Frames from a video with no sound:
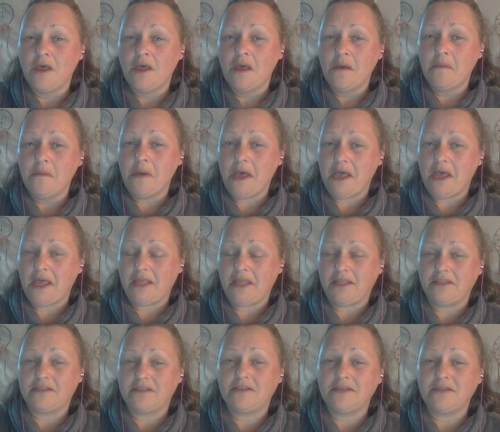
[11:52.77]
But
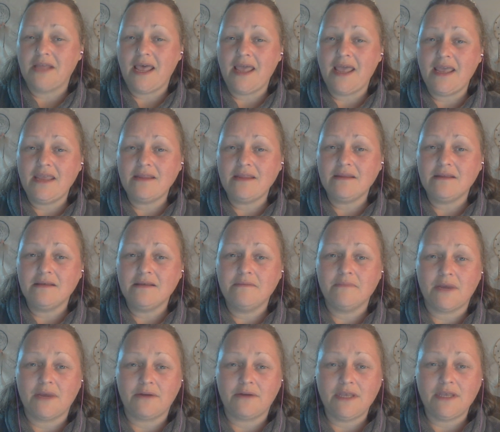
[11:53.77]
tonight,
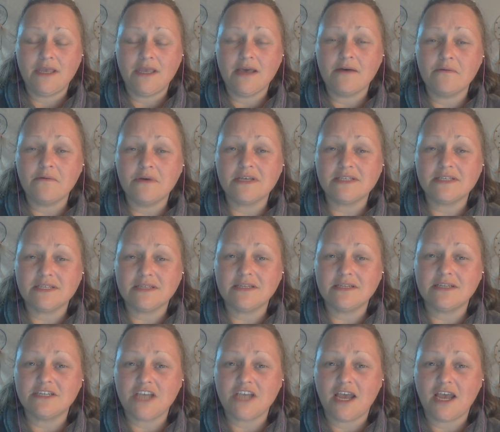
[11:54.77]
Maria was in
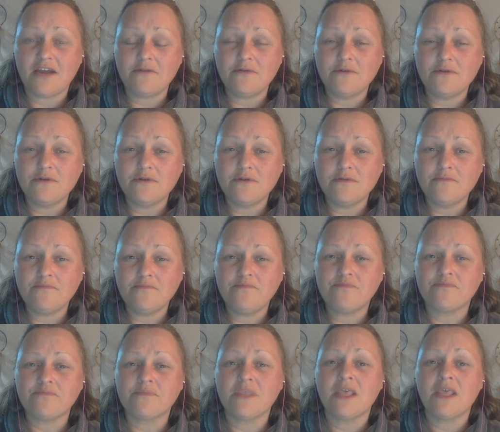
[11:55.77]
the chat room.
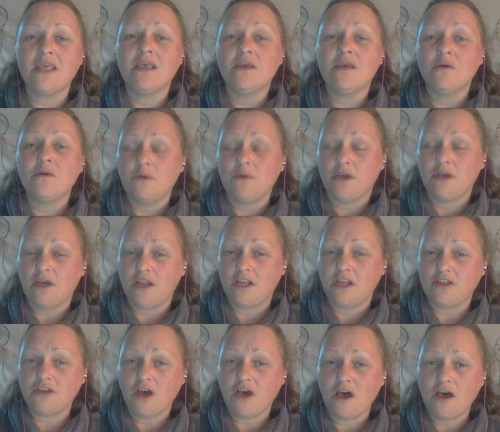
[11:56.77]
We're going to
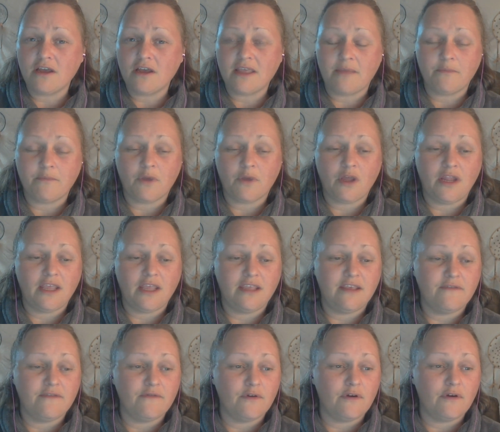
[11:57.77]
talk. I'm going to
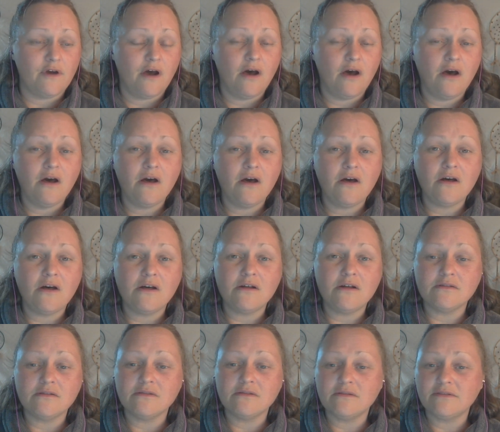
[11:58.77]
give her
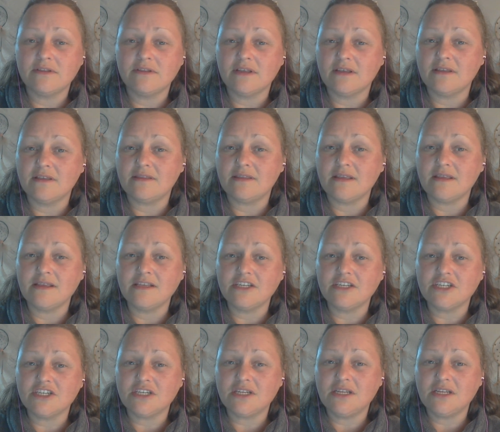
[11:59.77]
all the things
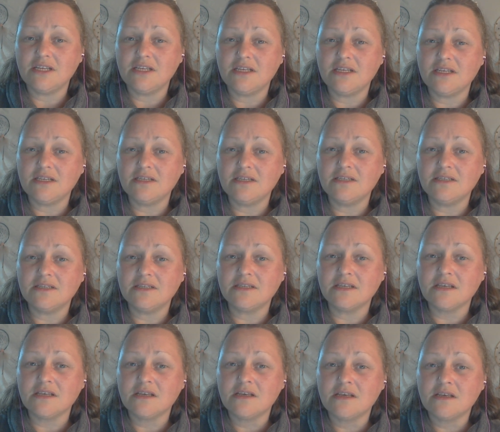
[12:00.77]
she needs
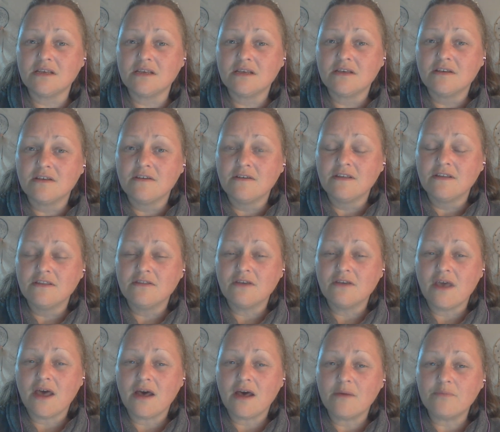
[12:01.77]
to
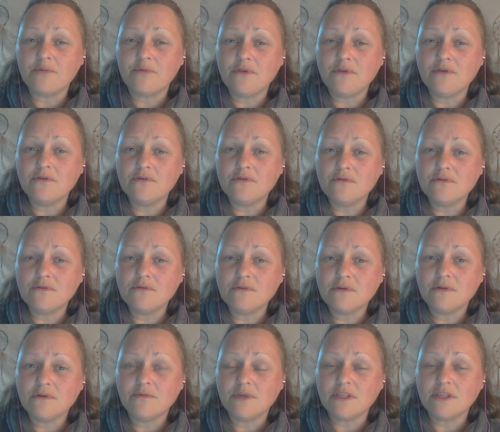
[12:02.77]
help you
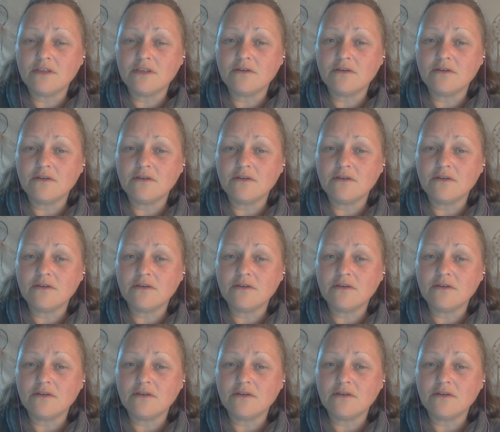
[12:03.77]
with your